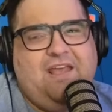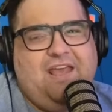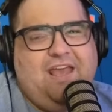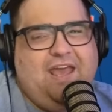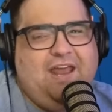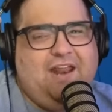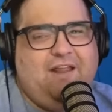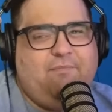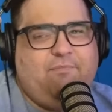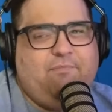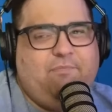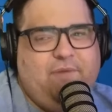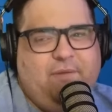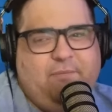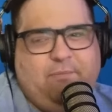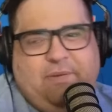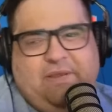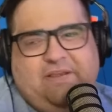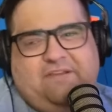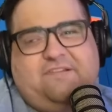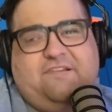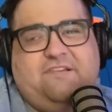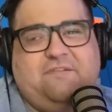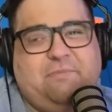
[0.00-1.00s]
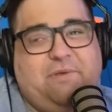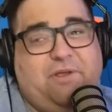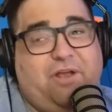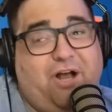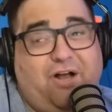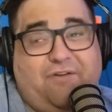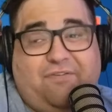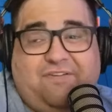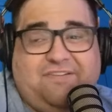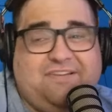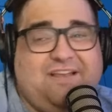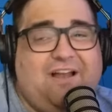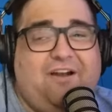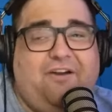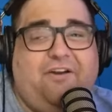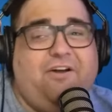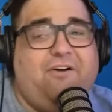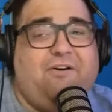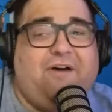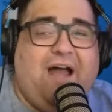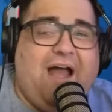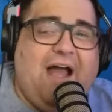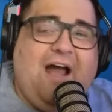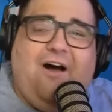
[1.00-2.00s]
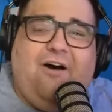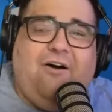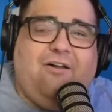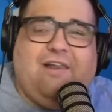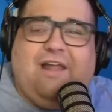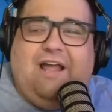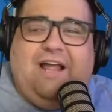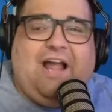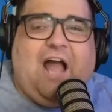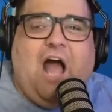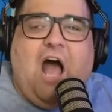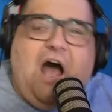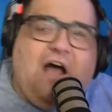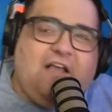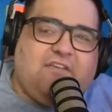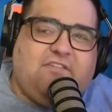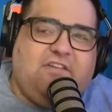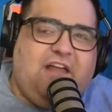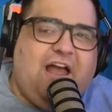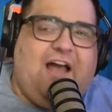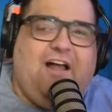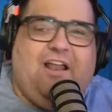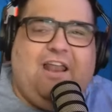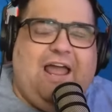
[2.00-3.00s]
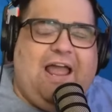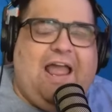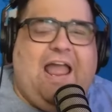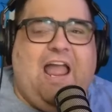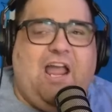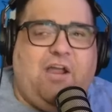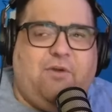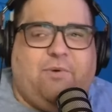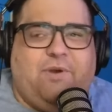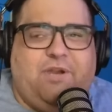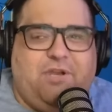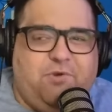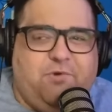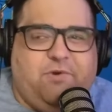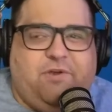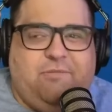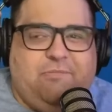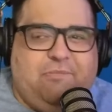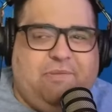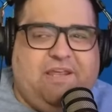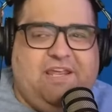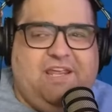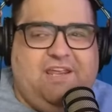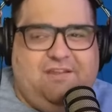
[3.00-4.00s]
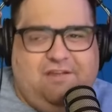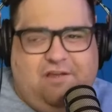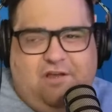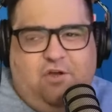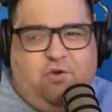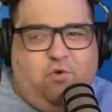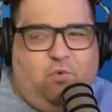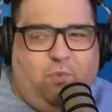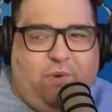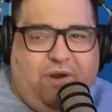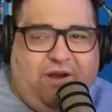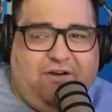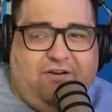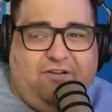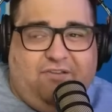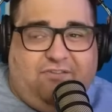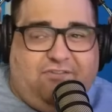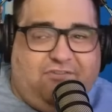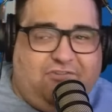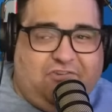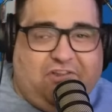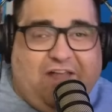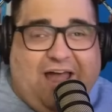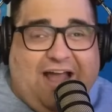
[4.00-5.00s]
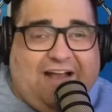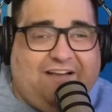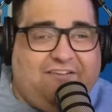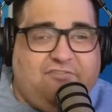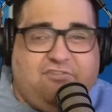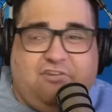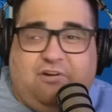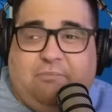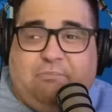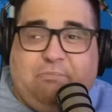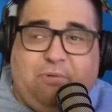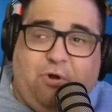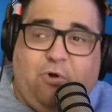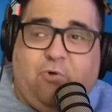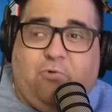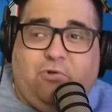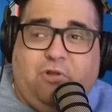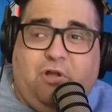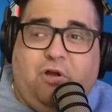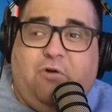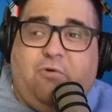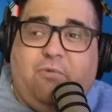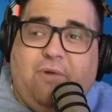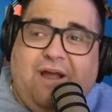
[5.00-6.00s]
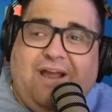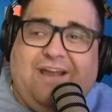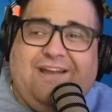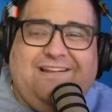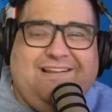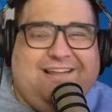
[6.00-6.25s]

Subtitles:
and it pisses me off because I don't know how, like, hostile, angry you can be wearing slacks and a polo, right?